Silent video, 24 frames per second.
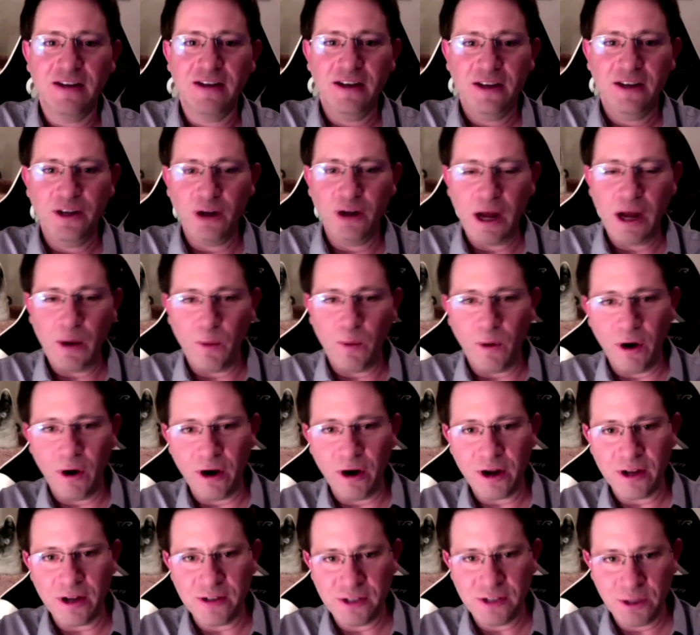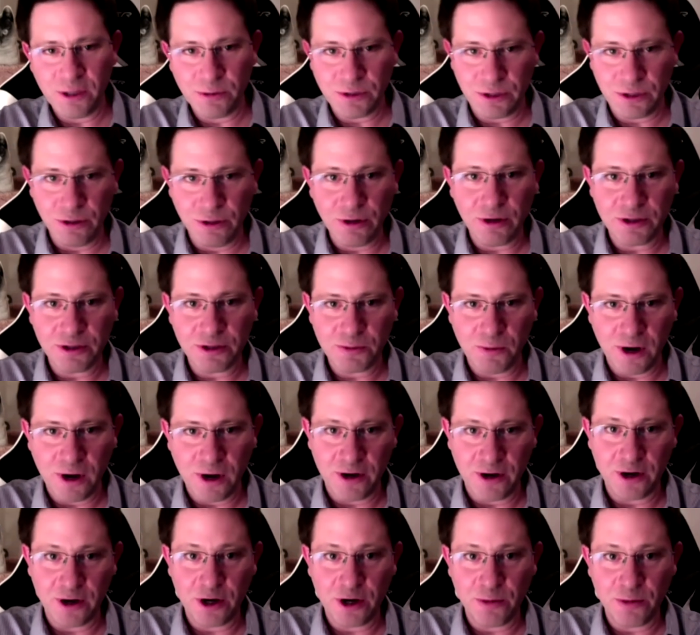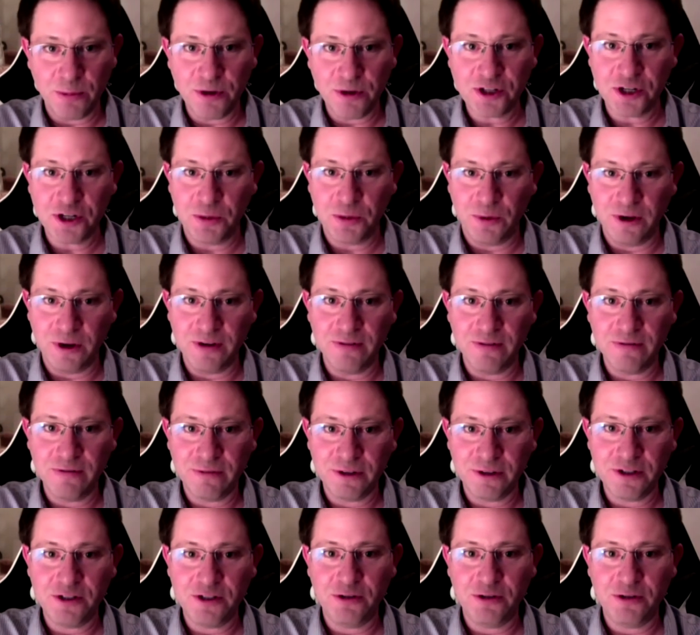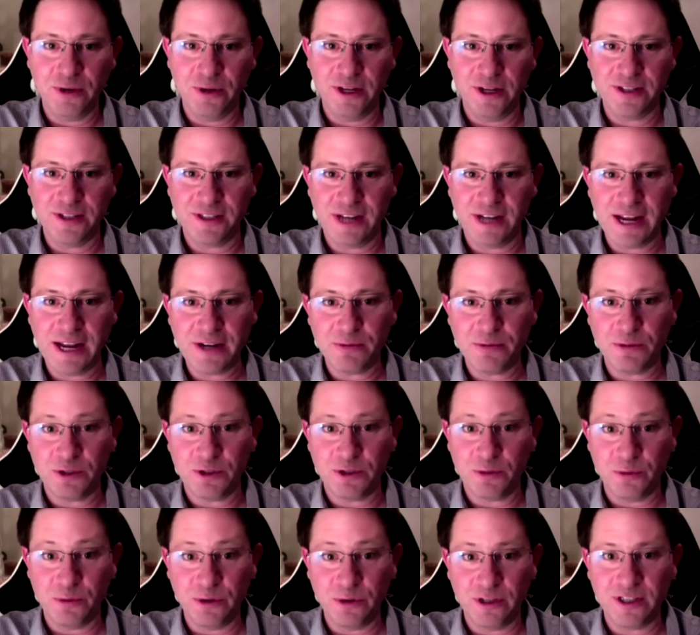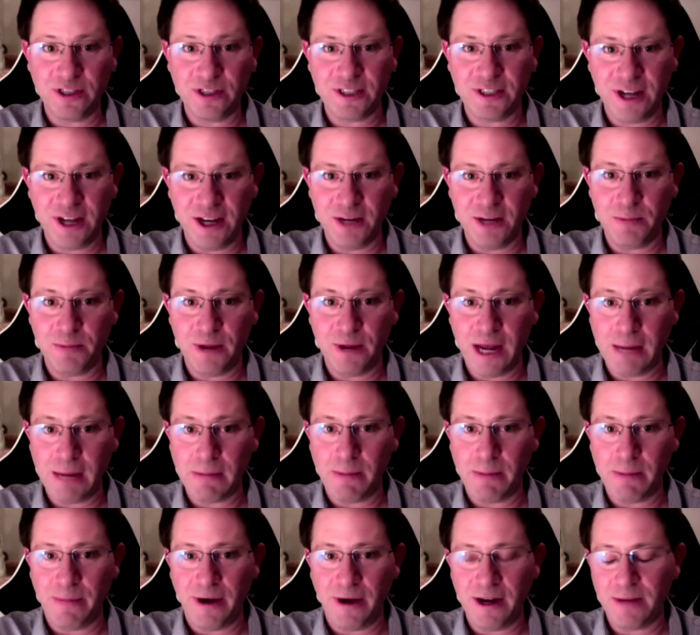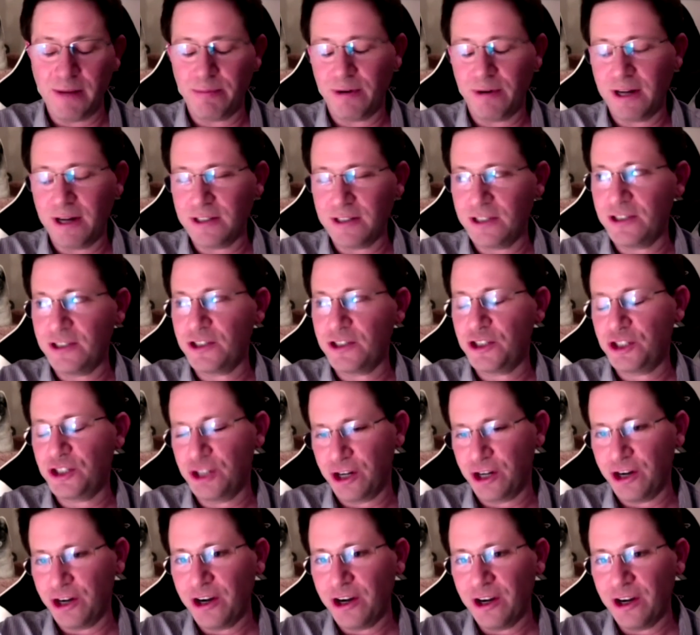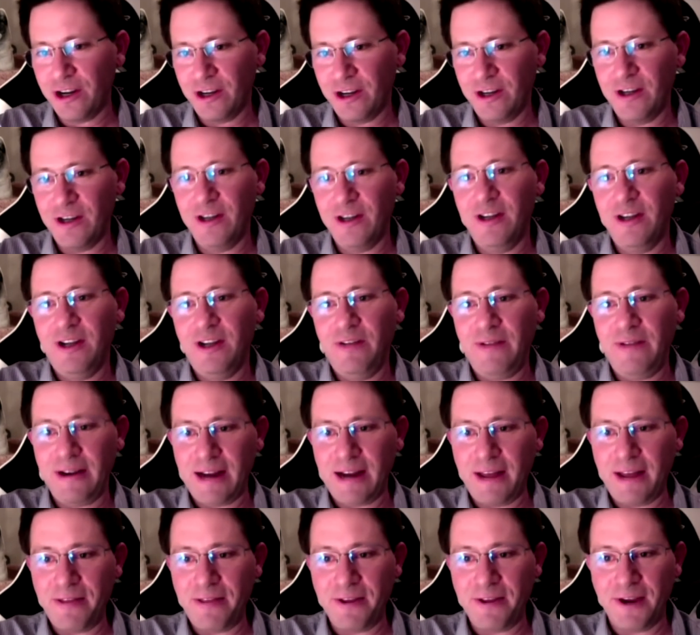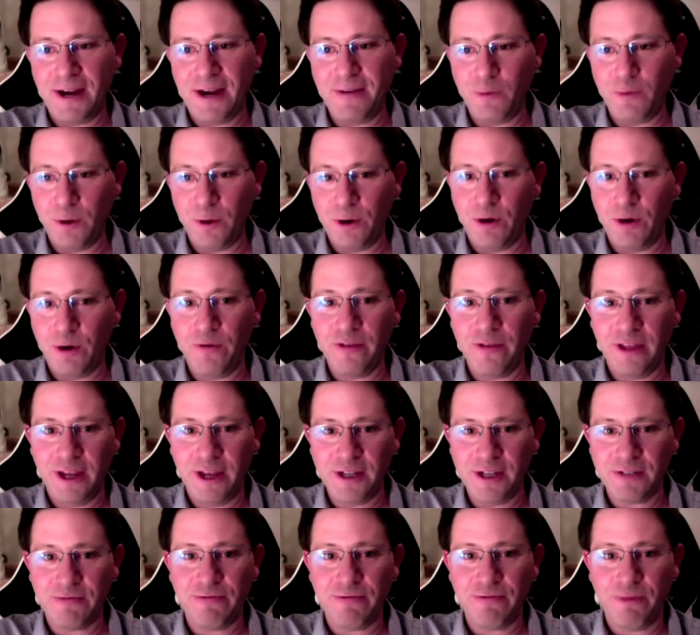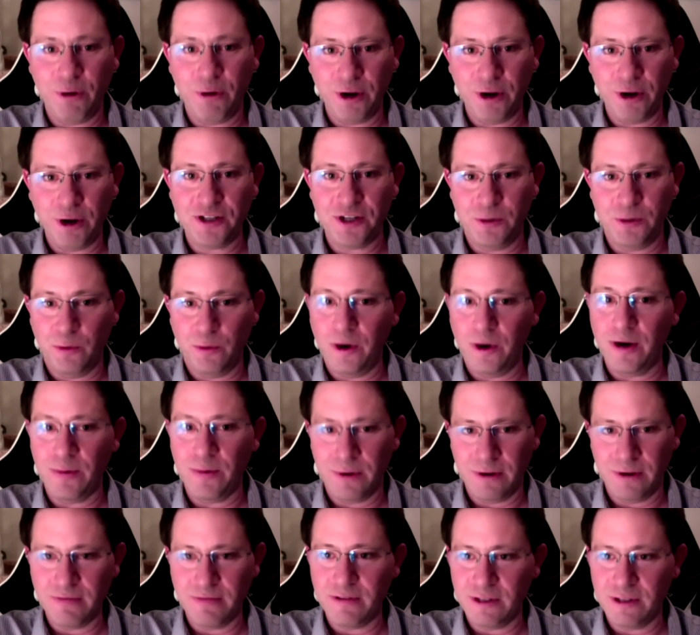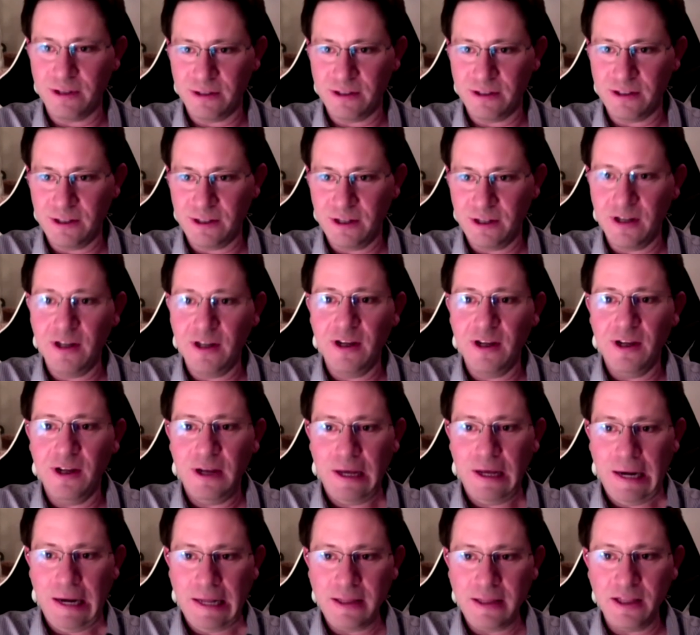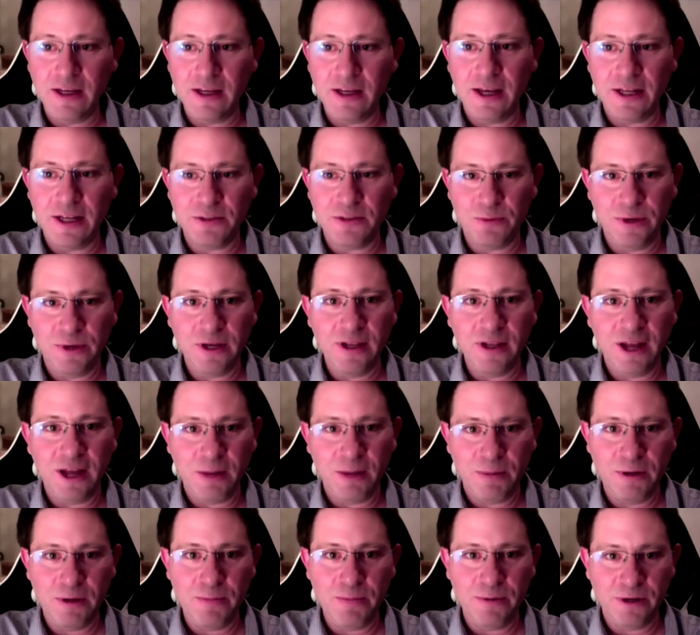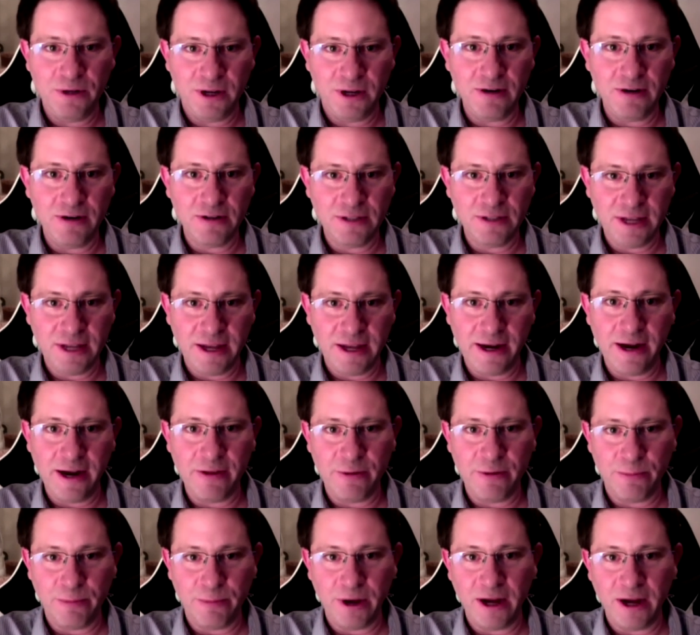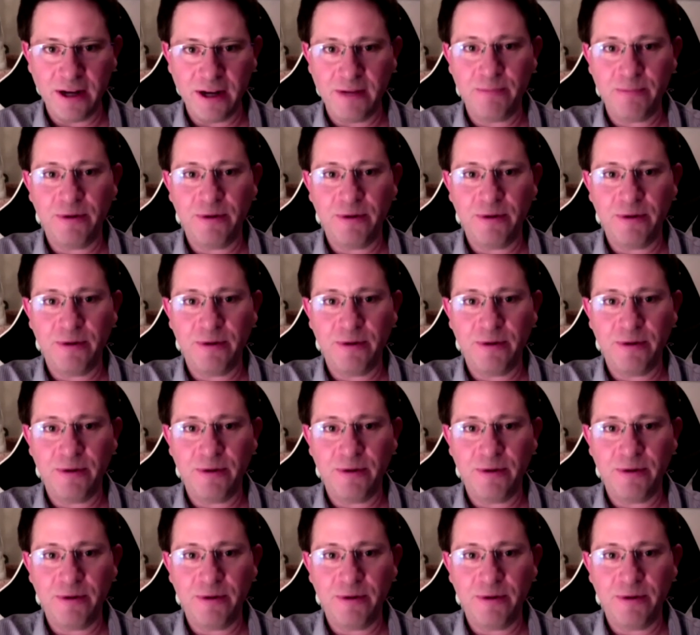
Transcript: You know, I wore a continuous glucose monitor, a commercial one, for two weeks, and I was really stunned by how my body processes sugar. In fact, I think everyone over the age of 40 should wear and I think as we allow people to understand how their body